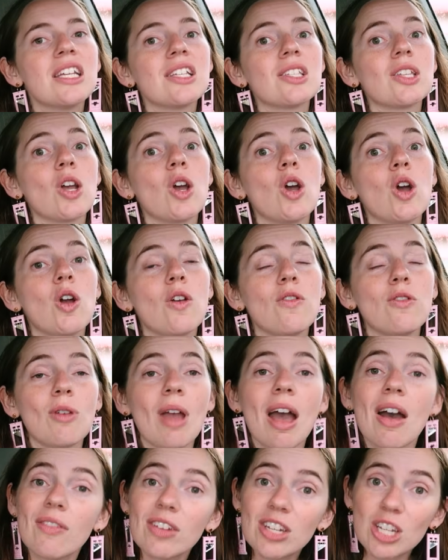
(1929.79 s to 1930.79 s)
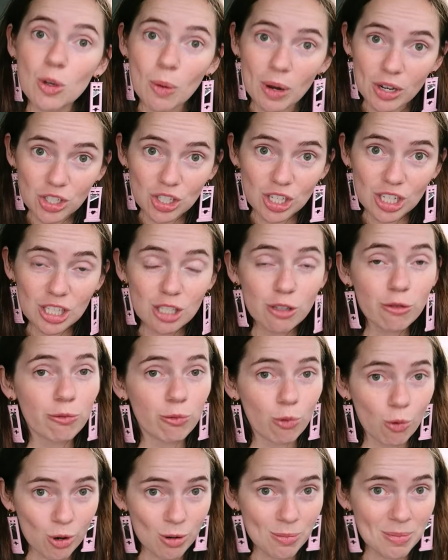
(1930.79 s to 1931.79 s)
So if you have any questions
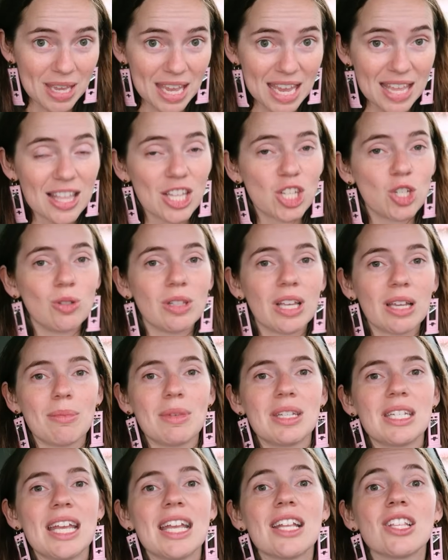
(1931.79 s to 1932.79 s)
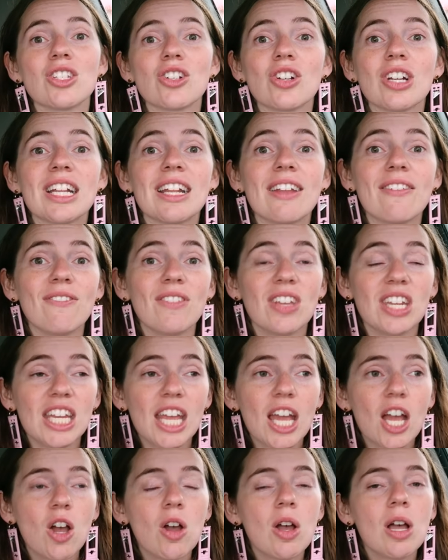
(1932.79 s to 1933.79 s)
for me that you'd like me to answer in a
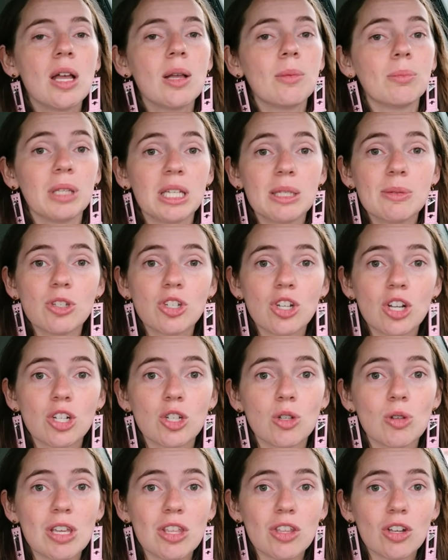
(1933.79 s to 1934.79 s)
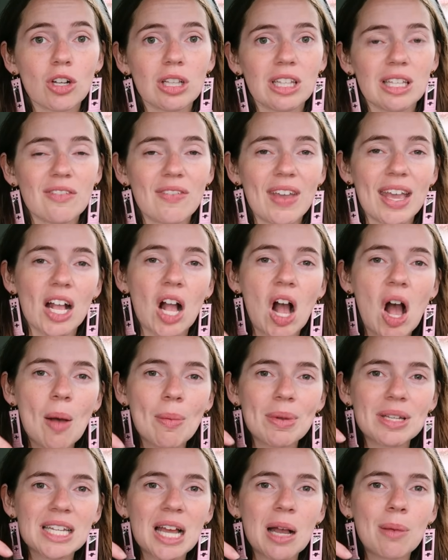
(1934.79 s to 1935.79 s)
video, please be sure to either leave a
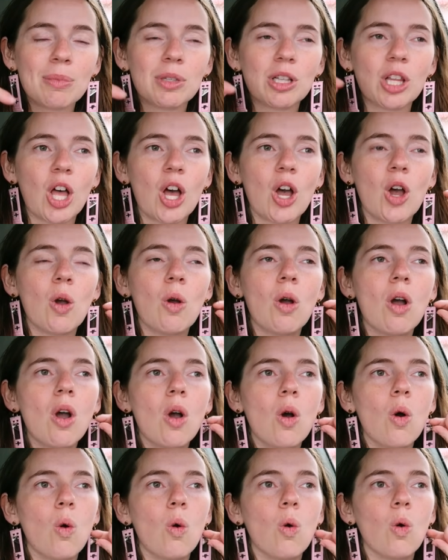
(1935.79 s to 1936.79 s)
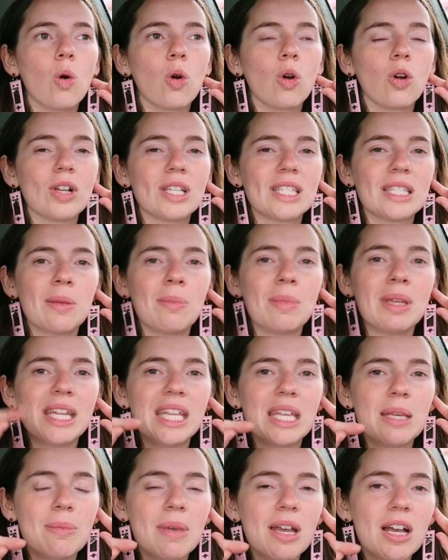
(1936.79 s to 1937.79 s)
comment down below or send me an
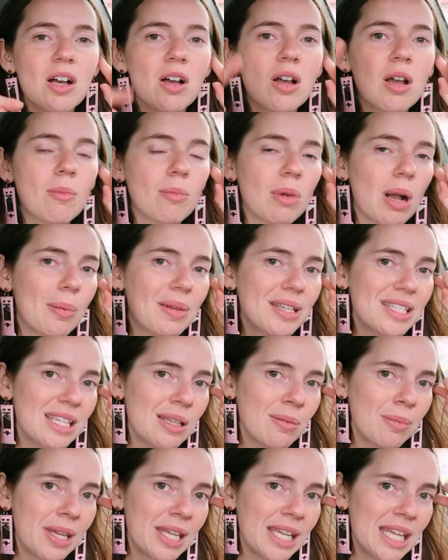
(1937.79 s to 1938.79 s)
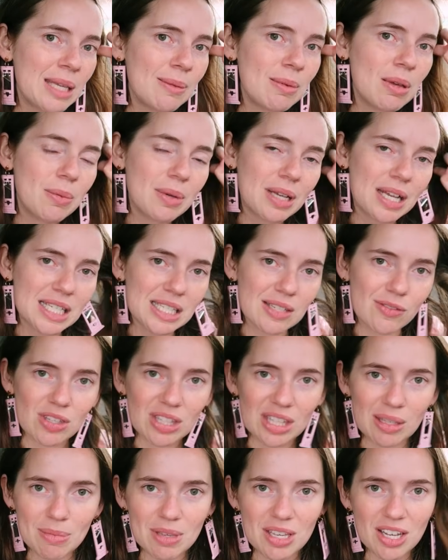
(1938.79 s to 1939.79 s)
email. Probably send me an email, because if
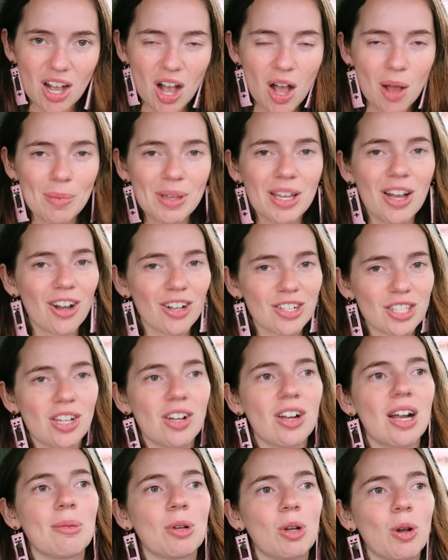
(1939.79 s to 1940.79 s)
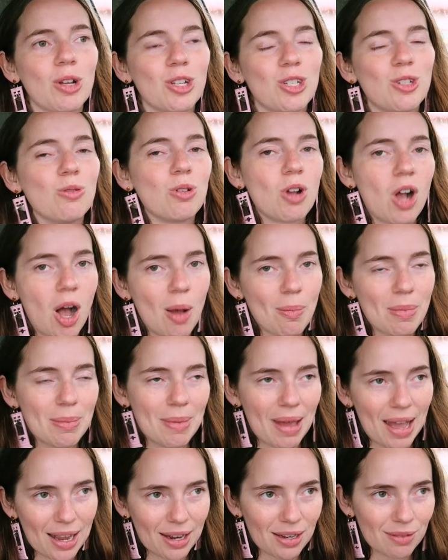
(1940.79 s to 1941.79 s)
you leave me a comment, odds are I'm going to comment
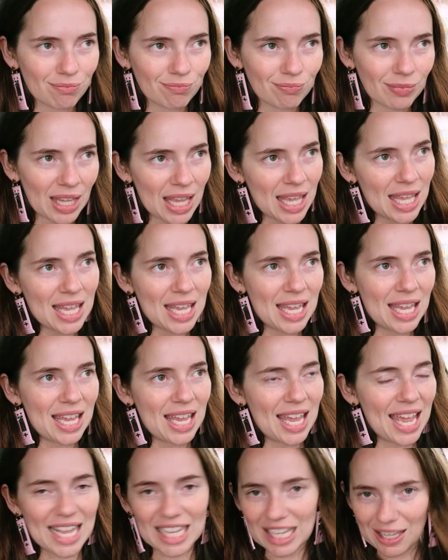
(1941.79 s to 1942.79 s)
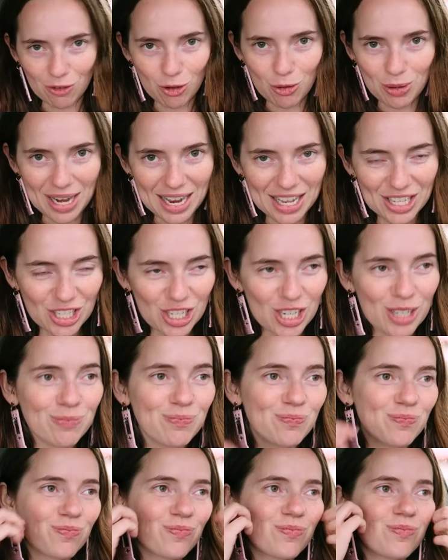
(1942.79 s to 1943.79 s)
back and give you an answer.
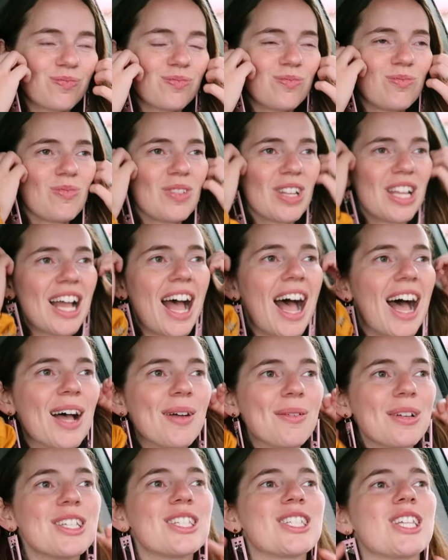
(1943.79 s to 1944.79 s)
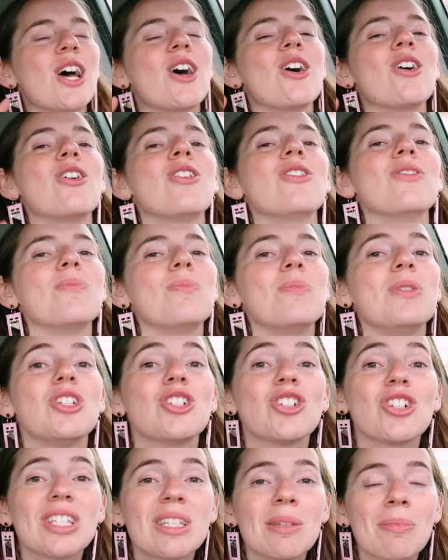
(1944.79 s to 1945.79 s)
So be
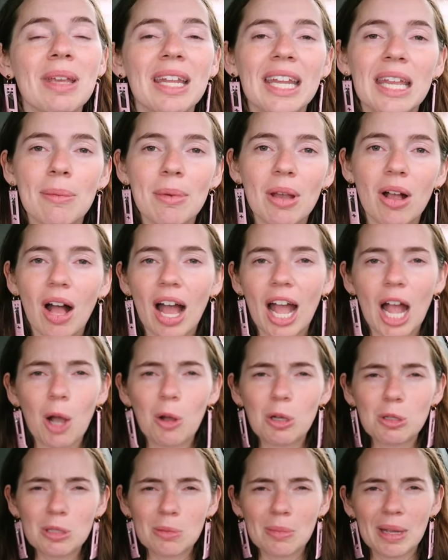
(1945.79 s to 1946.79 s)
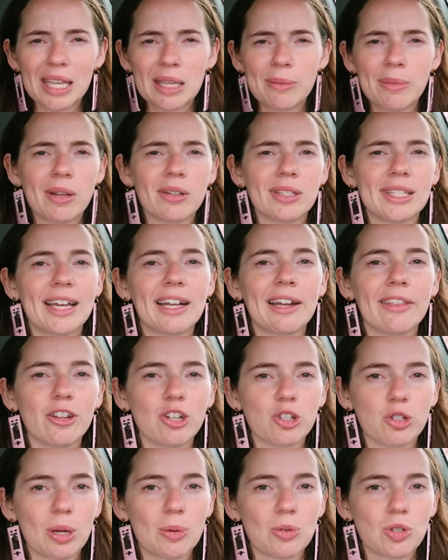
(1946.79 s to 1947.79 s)
sure to send me an email. I always put my email down in the
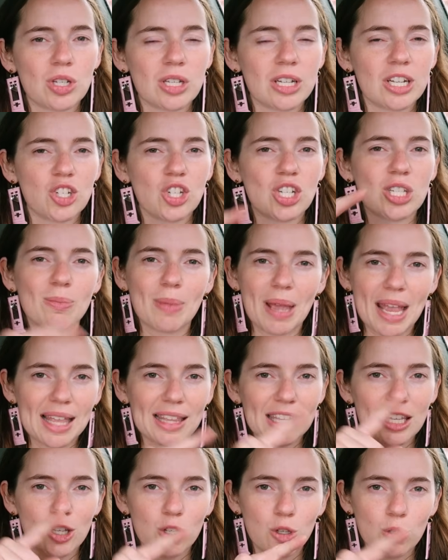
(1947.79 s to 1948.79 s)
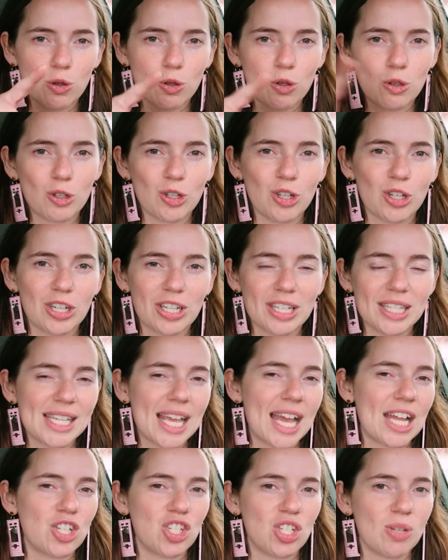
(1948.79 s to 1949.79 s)
description. It's just
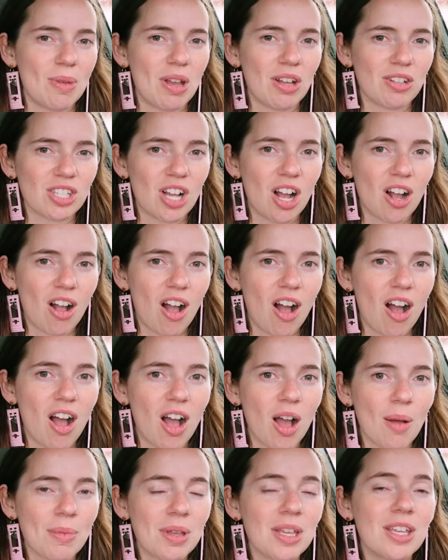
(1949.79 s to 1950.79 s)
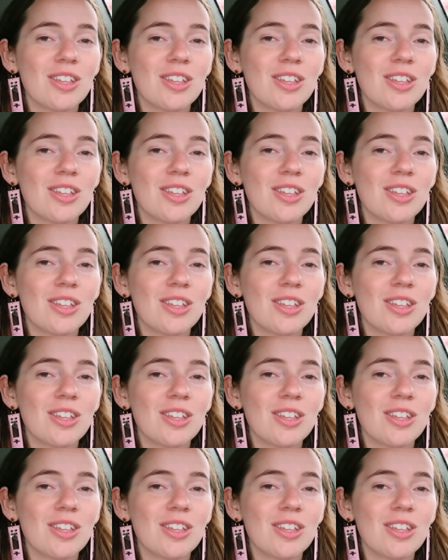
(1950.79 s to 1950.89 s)
baileygoogoogoods@gmail.com.